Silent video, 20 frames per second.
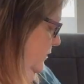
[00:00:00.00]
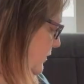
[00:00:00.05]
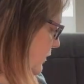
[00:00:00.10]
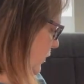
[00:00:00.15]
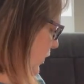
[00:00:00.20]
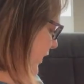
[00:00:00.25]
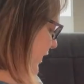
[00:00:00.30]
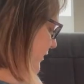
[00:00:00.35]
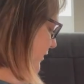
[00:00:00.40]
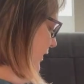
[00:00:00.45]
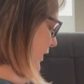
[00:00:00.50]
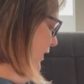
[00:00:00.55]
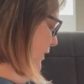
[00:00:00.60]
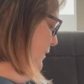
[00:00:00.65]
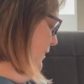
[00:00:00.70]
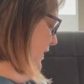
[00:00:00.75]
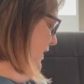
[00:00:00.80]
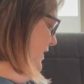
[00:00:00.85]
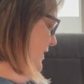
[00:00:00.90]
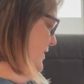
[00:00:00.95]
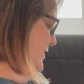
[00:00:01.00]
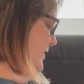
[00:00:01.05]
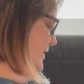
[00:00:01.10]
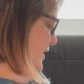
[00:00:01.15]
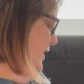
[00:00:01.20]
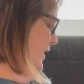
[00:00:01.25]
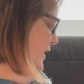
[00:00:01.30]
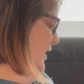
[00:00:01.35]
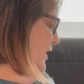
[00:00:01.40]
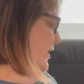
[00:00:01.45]
One of them is
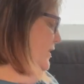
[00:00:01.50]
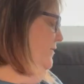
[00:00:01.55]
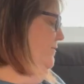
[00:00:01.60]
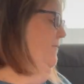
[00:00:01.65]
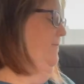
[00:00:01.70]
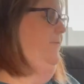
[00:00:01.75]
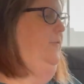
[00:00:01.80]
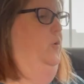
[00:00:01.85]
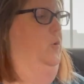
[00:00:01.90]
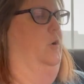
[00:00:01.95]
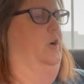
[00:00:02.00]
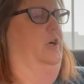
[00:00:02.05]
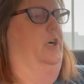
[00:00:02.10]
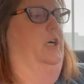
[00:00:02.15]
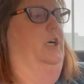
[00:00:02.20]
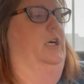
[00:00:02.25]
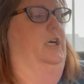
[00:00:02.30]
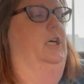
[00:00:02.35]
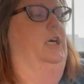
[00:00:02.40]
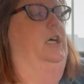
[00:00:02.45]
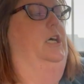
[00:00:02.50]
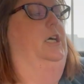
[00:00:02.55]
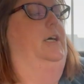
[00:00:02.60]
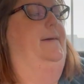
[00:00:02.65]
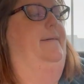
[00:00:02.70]
the kit for